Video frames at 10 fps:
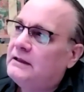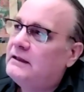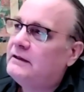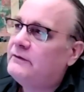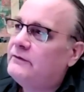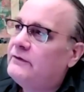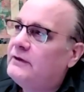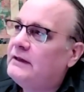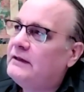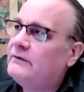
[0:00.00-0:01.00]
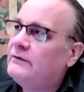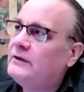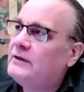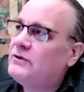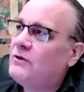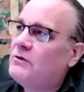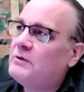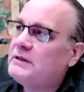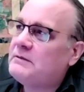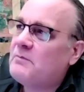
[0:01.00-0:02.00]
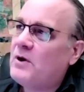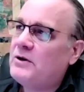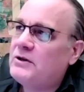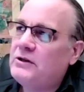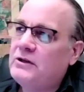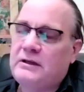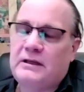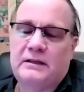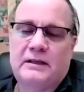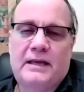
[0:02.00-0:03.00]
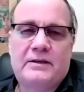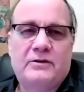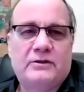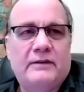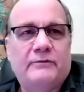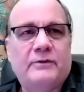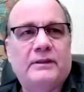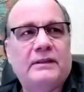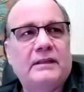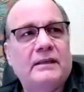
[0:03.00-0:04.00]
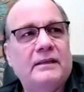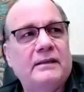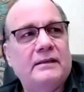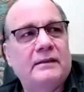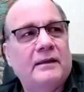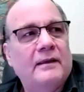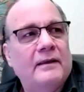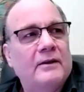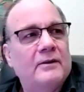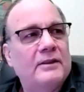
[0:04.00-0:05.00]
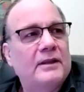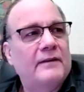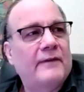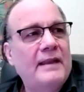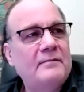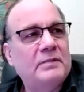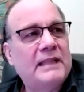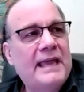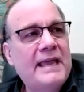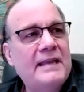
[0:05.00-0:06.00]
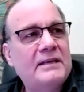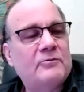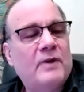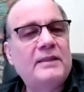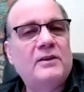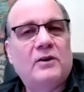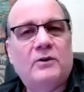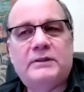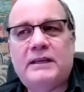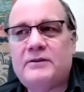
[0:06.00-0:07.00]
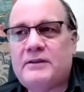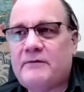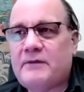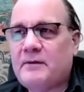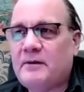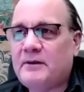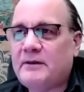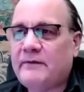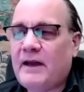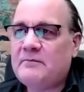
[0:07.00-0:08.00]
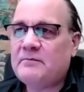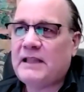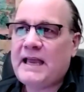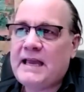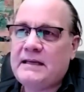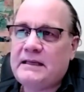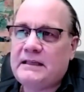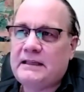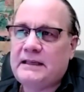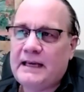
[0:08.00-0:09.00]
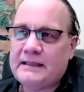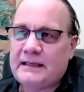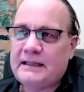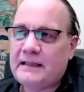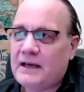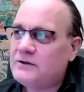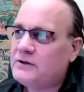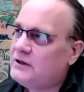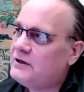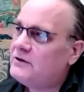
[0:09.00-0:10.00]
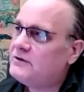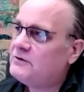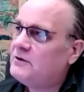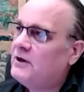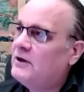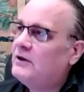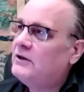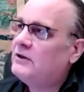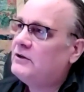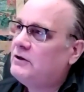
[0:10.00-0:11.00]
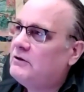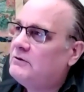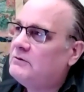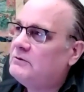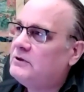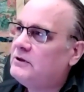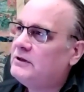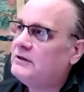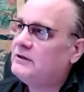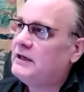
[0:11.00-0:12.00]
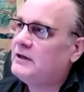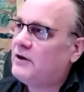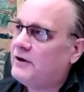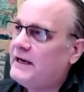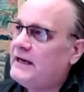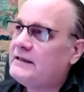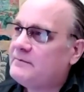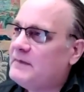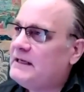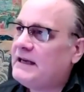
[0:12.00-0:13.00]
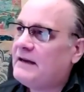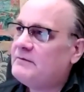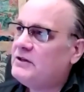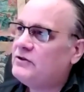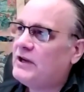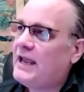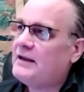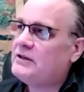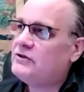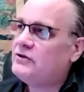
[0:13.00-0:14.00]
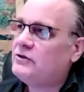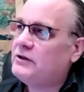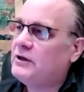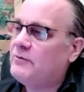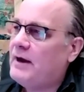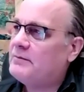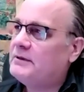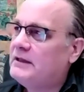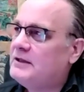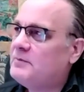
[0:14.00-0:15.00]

if if a soul was smart, you'd align yourself with the the divine plan and ride the coattails of the divine plan in the next 10,000 years. You know, you incarnate as many times as you can because you, you could rapidly